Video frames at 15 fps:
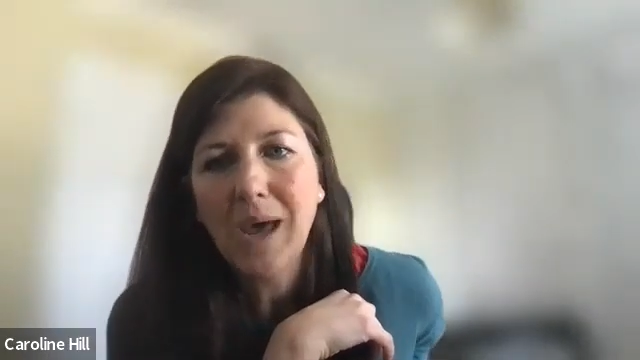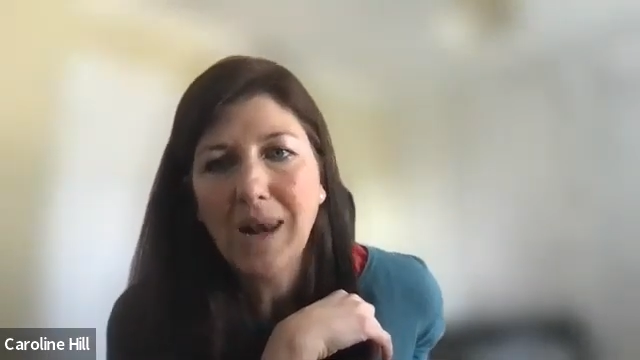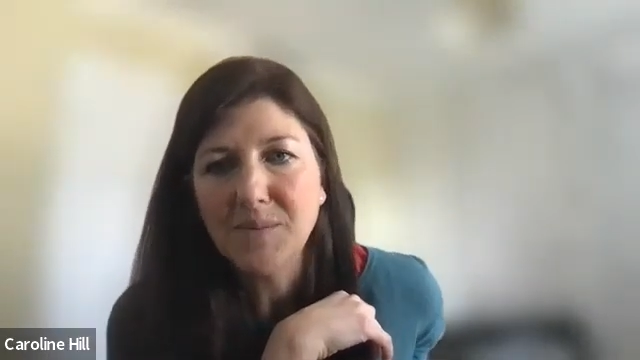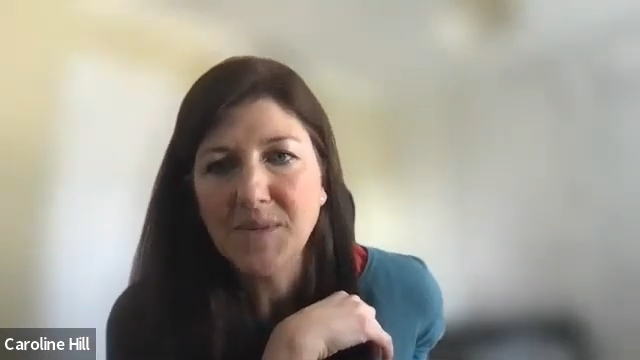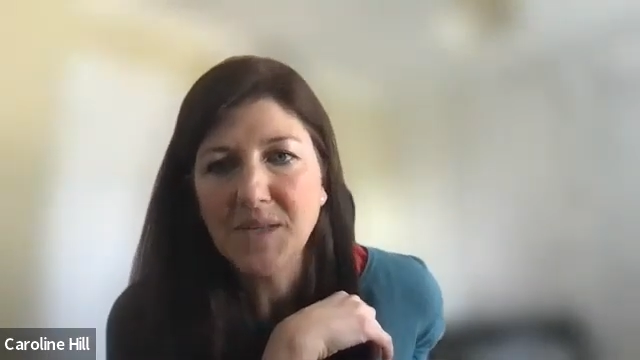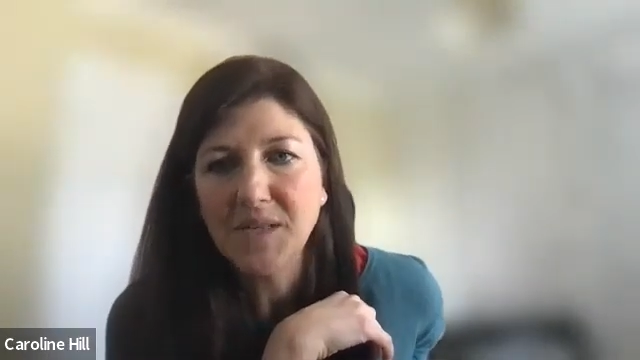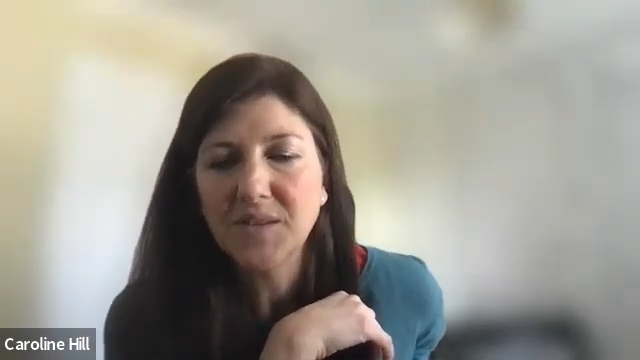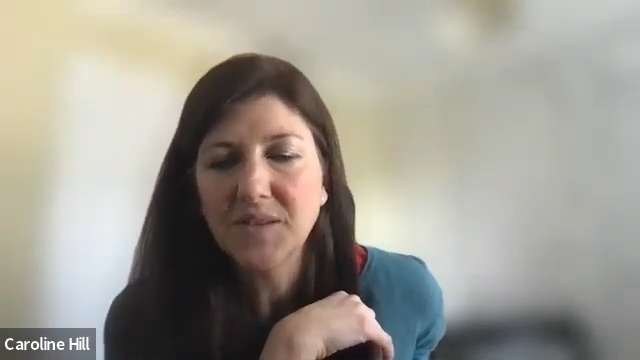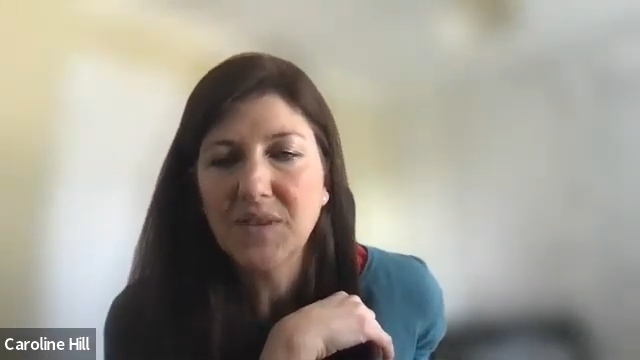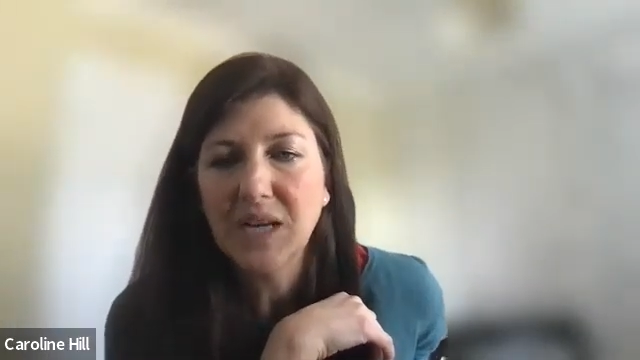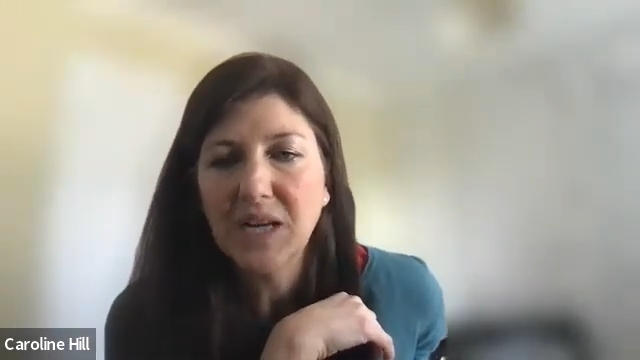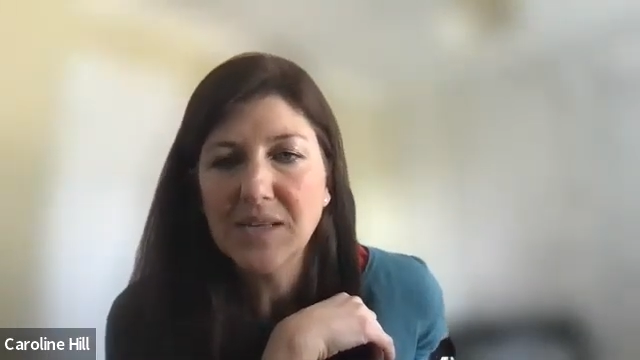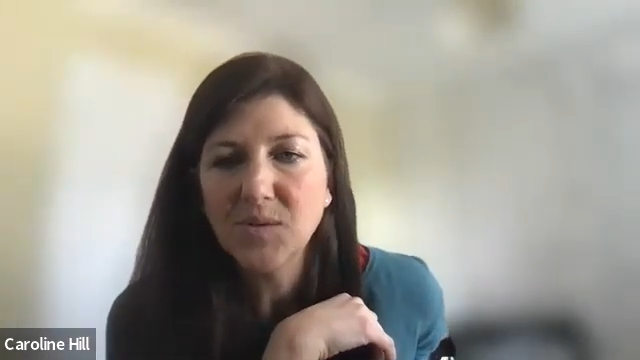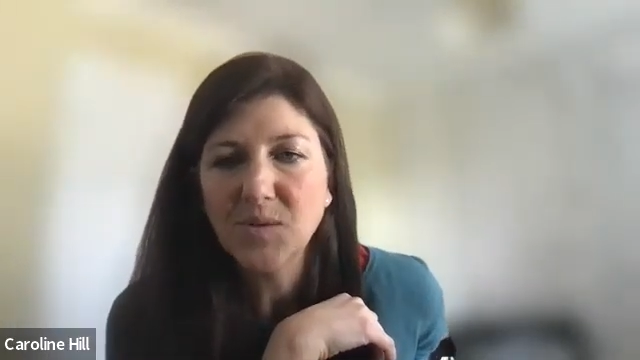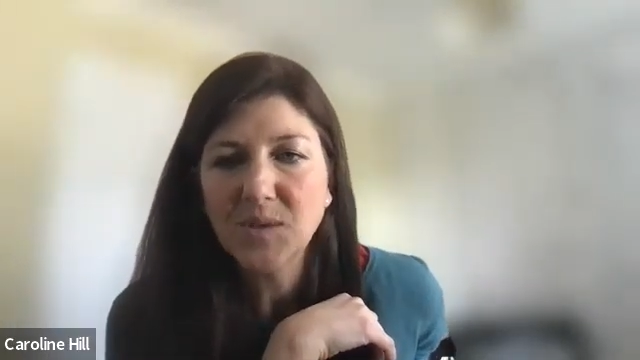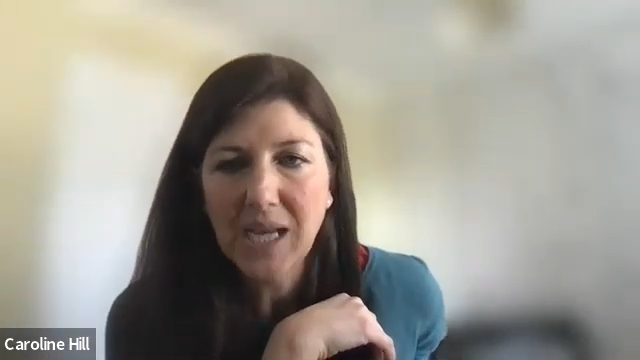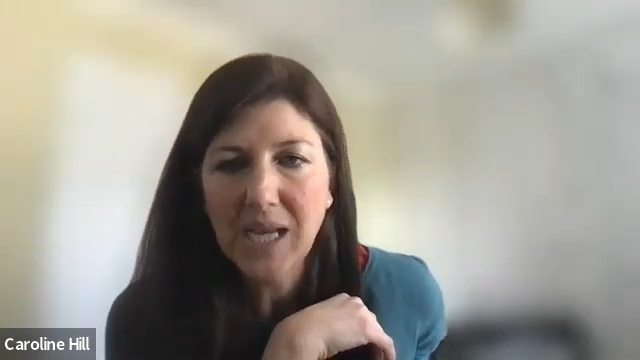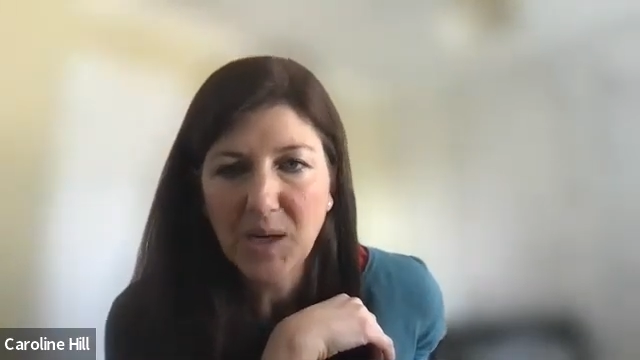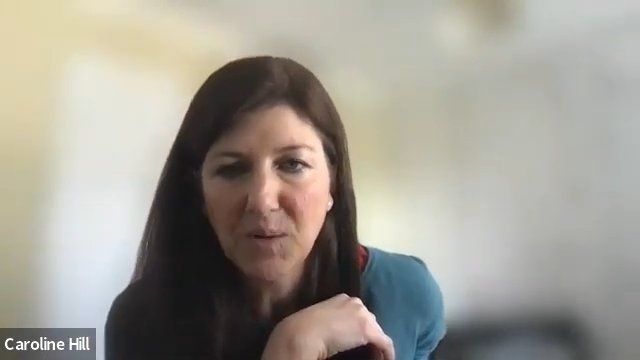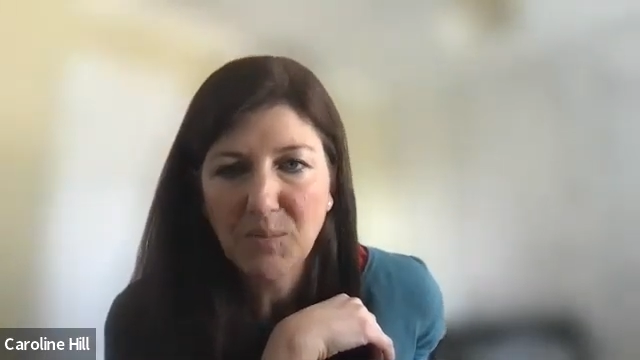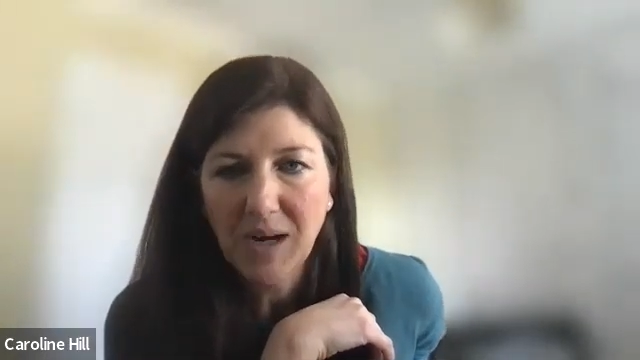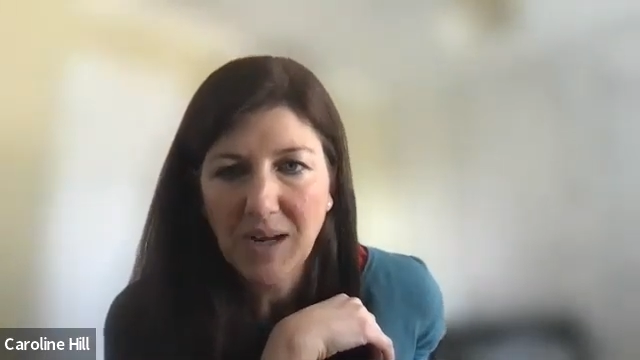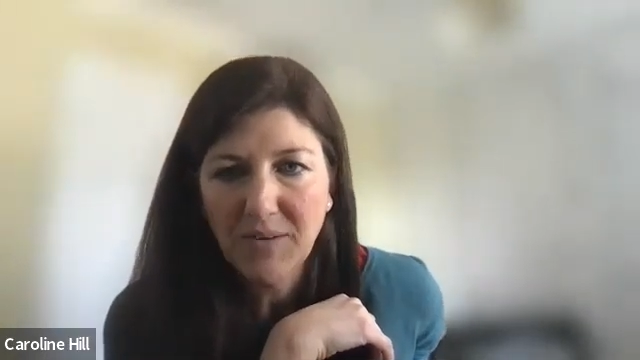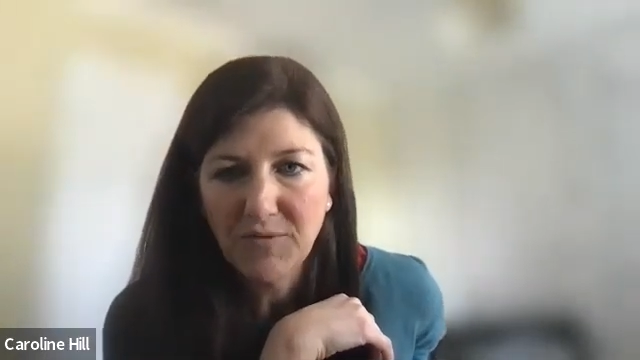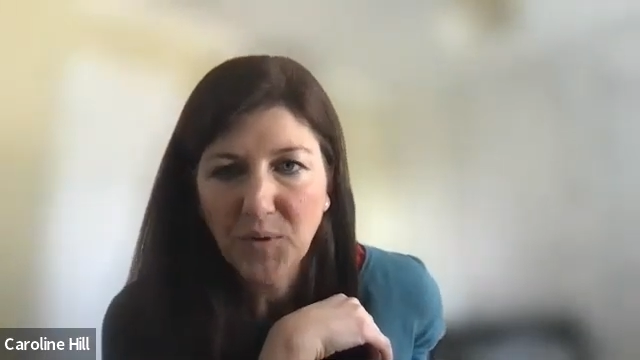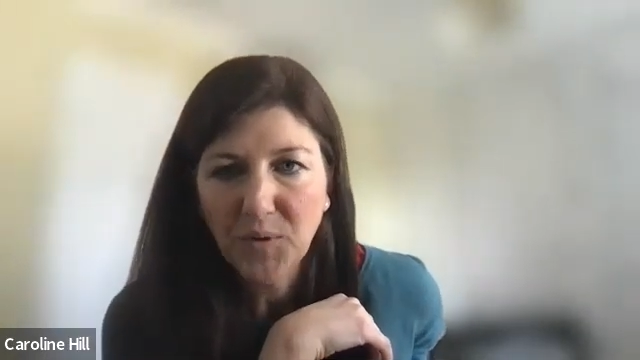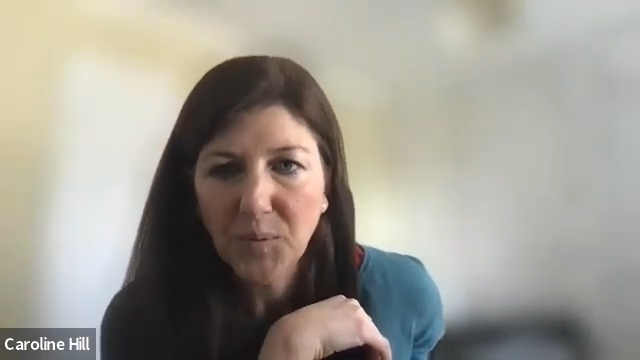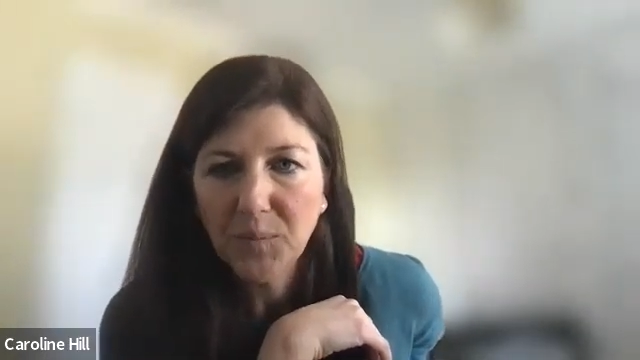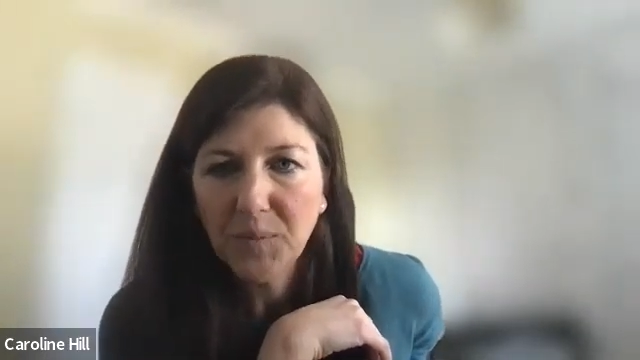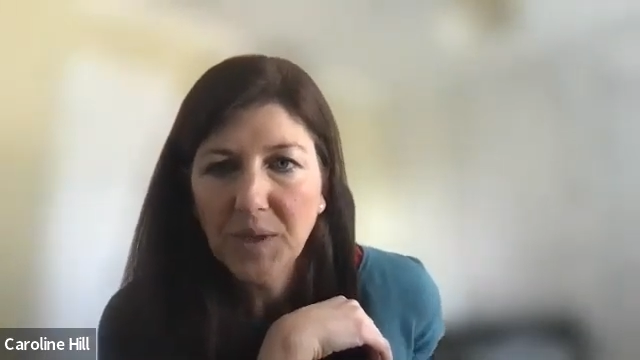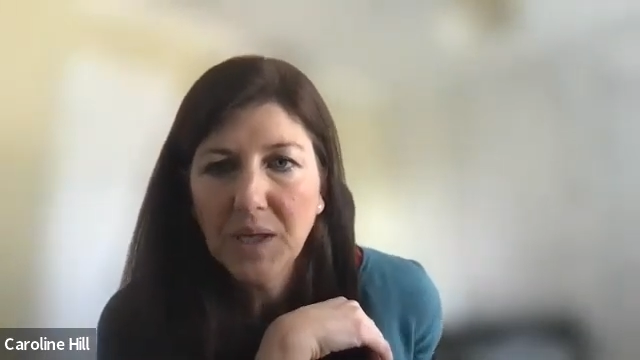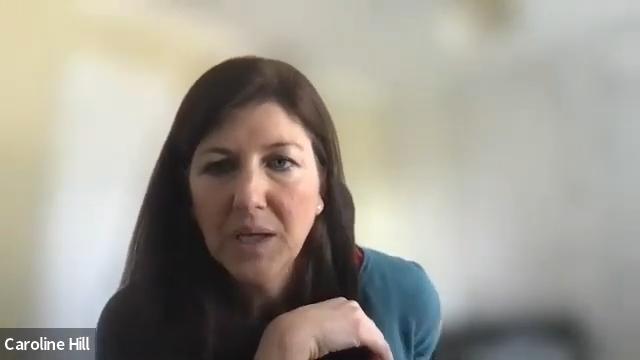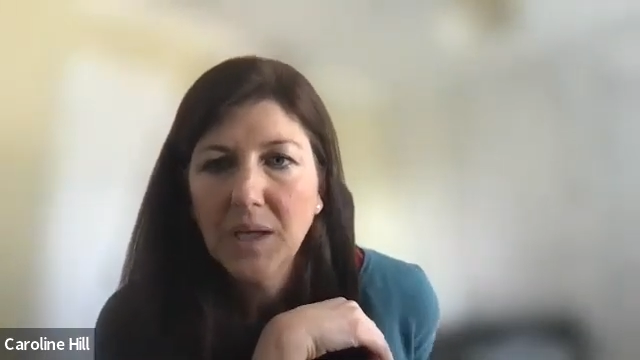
element of the legal tech platform?